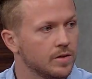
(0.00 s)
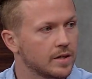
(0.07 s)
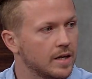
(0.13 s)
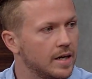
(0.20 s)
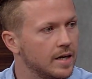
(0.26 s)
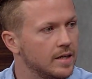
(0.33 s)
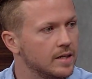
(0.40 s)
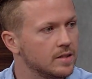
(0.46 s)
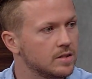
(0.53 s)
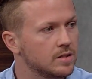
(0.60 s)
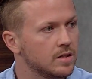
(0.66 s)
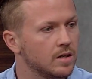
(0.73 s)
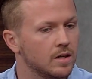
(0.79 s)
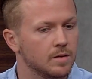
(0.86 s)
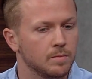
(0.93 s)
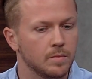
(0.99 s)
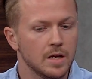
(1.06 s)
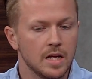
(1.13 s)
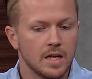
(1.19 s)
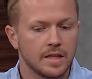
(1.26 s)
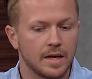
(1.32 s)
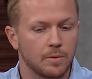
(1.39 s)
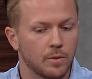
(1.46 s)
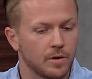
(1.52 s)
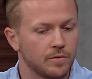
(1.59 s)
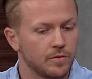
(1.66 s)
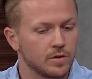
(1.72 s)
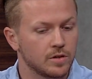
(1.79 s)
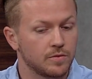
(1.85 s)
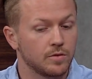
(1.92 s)
the guys. They work
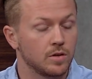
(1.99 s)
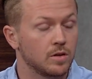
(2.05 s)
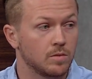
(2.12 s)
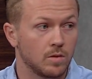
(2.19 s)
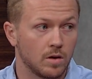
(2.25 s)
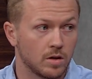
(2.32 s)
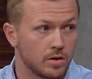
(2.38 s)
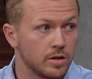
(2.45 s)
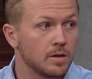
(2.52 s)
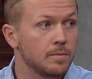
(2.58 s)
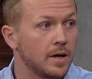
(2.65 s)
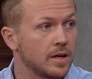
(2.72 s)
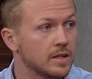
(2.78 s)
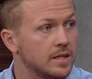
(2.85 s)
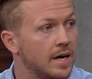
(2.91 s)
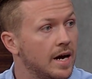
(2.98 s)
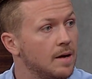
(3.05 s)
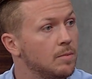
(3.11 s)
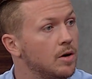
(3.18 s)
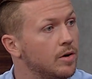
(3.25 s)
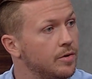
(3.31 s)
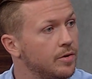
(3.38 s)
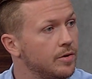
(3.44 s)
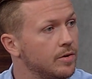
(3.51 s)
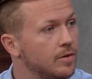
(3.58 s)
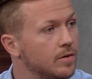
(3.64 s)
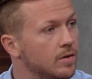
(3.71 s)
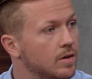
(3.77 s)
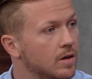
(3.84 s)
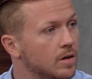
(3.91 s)
for us for a good amount of time
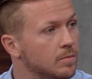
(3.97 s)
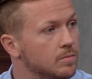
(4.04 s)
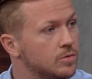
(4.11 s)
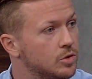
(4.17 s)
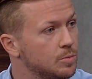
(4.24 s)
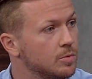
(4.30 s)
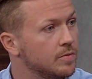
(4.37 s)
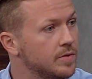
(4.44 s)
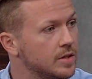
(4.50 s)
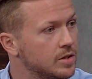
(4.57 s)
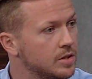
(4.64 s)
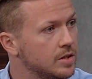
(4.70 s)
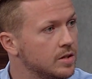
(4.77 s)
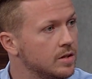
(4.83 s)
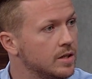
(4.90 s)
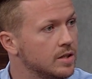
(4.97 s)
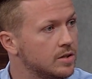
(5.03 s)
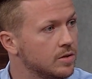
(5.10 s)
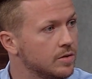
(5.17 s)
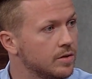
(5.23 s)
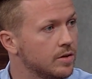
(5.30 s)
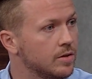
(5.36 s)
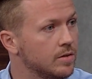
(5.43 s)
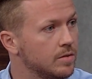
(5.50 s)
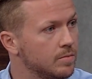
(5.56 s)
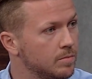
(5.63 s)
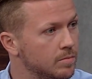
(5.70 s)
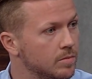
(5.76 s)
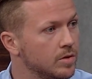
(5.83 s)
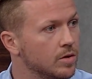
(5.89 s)
under supervision until they're
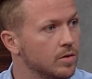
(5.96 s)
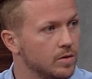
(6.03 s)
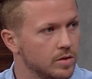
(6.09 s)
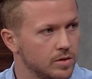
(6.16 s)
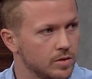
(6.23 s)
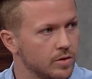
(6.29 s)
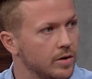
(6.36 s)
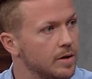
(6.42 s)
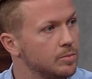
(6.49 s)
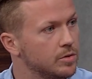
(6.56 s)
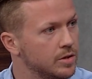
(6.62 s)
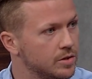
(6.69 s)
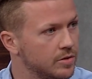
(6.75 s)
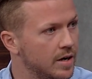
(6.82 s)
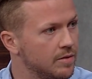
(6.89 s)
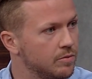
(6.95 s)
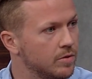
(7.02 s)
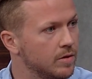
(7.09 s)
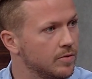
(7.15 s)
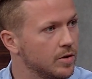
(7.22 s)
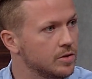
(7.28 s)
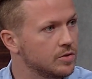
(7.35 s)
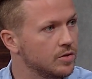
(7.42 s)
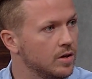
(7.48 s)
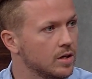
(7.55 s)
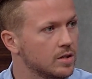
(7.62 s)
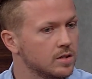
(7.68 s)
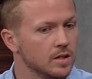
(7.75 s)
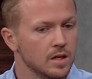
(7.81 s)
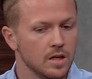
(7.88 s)
able to drive one of our
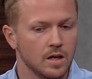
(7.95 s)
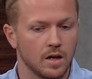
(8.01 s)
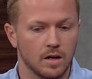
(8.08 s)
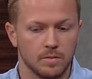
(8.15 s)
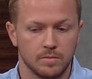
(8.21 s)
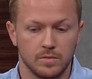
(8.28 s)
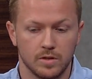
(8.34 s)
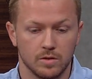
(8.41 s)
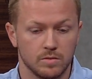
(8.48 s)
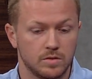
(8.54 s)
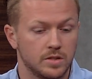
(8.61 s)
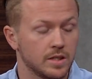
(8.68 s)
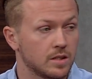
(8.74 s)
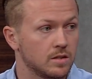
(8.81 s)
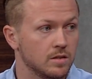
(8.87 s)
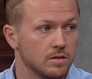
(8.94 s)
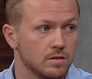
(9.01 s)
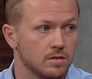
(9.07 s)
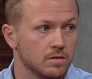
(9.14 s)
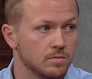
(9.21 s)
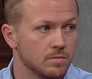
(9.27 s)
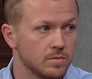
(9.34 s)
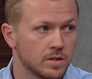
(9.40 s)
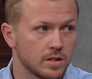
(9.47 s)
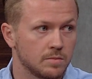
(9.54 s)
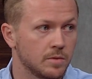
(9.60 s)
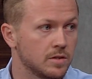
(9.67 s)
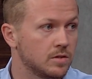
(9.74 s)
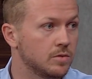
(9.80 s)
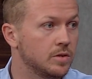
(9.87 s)
trucks. You know, 6
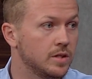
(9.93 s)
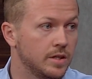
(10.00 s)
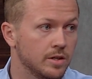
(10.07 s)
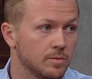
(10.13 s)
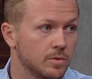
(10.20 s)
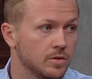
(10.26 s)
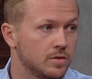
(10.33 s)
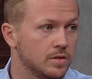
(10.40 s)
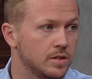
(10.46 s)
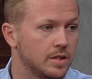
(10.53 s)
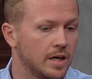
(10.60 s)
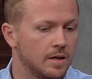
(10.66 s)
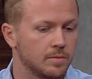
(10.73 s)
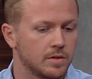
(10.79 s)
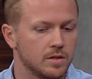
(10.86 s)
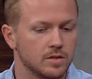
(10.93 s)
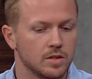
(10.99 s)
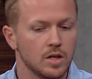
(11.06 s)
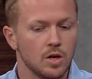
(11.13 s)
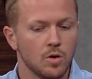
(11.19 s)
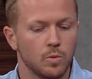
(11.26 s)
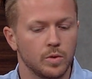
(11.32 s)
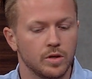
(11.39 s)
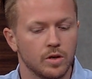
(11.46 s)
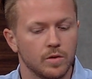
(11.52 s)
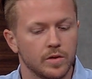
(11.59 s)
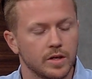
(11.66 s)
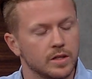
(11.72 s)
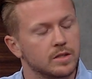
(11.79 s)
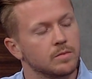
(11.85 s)
months to a year most of the time, because we know
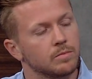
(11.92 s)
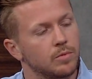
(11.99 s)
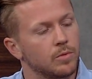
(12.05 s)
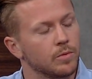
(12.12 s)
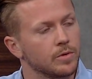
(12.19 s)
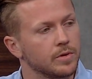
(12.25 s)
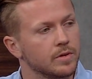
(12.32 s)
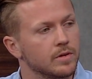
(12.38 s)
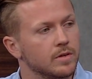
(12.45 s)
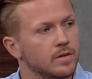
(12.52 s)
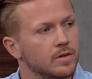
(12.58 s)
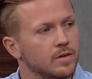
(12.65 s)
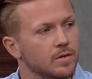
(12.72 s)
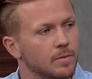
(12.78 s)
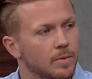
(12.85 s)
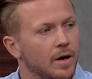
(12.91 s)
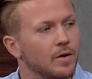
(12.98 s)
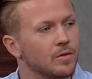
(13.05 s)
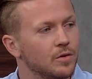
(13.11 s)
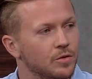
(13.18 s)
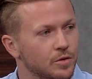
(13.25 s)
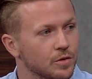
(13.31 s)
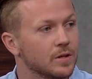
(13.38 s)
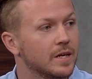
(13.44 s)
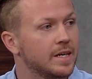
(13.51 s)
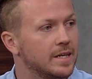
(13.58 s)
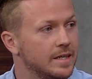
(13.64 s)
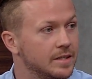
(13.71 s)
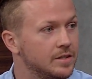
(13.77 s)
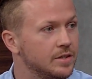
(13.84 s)
that it's important about who you're
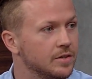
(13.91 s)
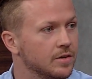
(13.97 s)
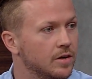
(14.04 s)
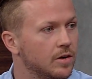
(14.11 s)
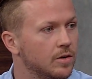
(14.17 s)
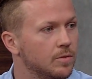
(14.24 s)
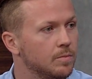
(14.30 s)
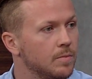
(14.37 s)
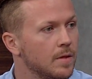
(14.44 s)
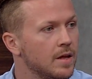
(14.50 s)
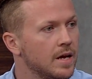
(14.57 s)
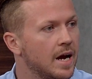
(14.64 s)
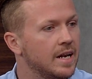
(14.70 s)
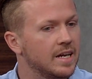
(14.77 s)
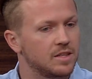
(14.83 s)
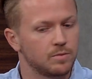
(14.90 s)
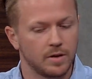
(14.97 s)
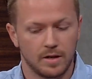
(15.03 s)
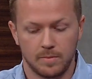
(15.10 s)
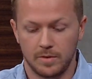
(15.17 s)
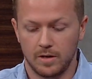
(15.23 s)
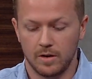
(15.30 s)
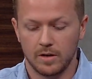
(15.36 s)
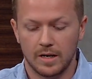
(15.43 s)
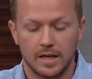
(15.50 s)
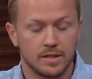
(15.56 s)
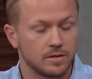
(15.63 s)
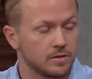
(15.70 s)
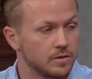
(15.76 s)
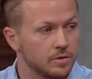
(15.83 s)
letting into your home. And that's why, I mean, our
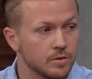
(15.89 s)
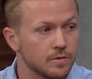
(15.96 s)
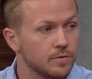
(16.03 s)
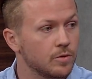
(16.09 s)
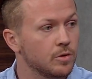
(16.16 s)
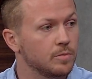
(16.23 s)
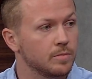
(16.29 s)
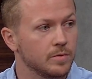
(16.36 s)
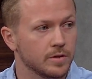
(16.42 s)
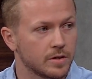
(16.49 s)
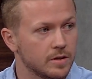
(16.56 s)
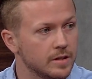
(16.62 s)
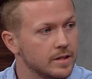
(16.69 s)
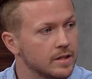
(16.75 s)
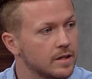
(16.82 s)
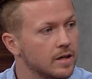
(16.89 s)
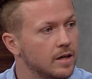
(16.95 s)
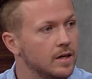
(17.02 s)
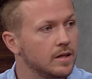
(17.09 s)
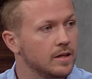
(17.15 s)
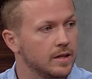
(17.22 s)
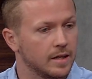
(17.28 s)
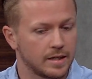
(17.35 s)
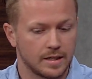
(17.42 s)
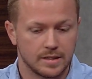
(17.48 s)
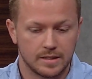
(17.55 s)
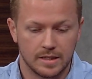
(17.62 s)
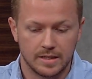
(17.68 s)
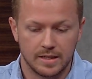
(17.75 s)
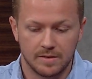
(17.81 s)
guys are uniformed, they're clean cut, and like I
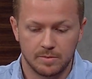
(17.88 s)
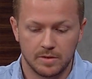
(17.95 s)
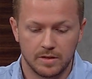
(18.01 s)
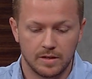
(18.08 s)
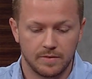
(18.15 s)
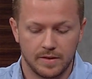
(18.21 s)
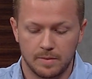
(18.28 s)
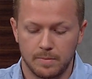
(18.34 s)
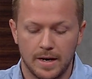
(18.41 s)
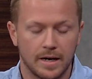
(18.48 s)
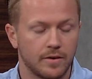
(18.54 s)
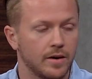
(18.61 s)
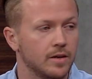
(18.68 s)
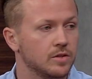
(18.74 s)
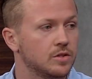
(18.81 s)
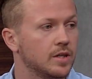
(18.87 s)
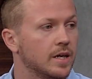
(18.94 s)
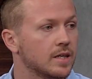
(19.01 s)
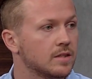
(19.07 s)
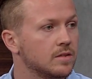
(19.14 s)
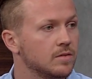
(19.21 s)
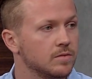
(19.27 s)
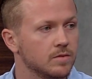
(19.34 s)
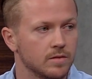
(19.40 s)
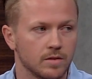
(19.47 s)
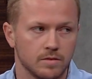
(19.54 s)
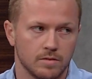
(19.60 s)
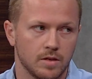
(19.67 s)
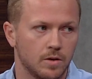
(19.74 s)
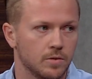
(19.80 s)
said, they've had background checks,
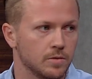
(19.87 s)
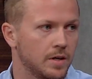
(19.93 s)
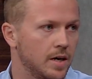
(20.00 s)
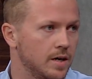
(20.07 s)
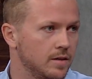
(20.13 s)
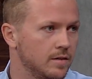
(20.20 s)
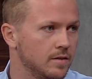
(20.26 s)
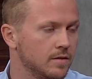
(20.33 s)
the whole nine.